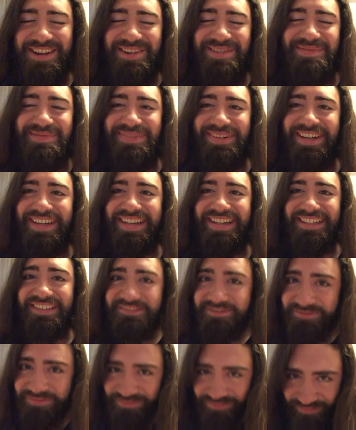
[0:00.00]
But
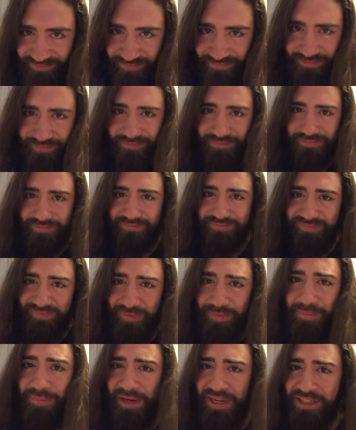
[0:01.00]

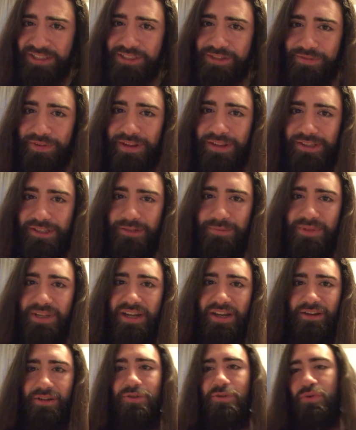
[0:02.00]
I actually found this to be
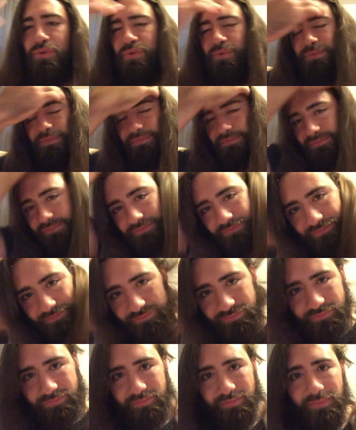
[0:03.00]
kind of cool
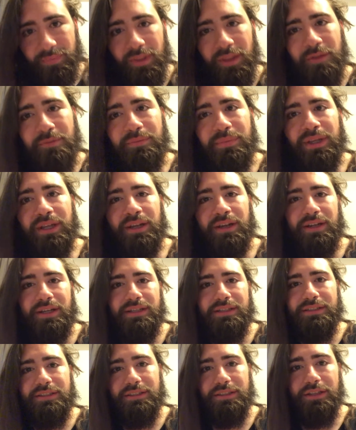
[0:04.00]

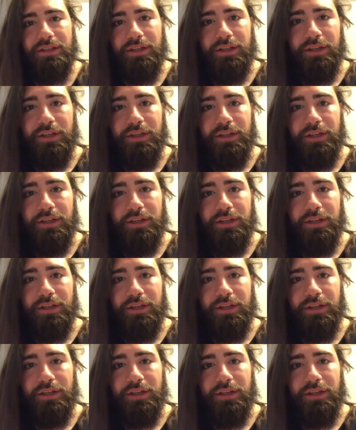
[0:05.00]
because,